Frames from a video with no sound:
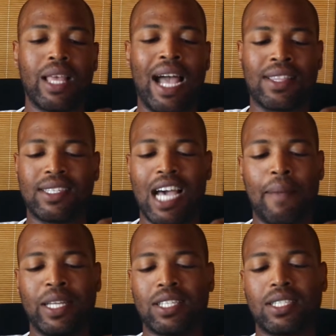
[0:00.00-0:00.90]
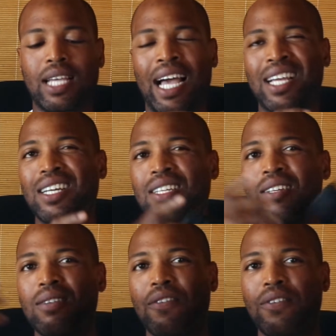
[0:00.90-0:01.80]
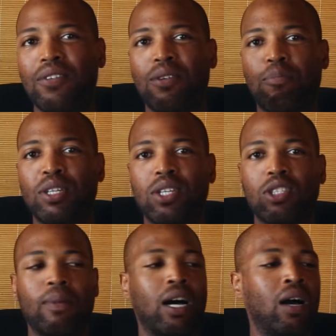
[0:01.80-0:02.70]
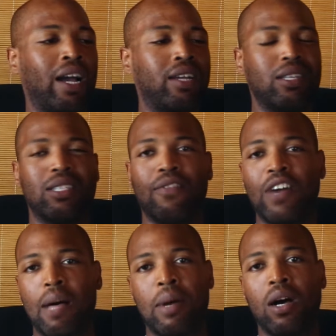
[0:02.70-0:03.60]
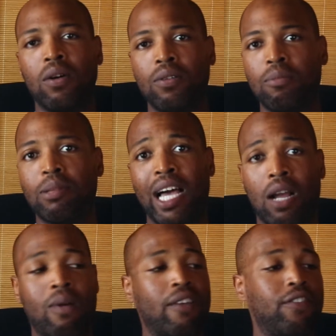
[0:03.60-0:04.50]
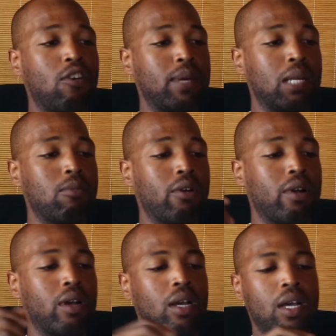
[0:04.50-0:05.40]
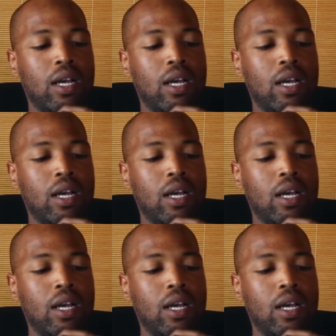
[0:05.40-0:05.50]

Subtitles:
at the time I couldn't I couldn't develop my own black and white film anymore.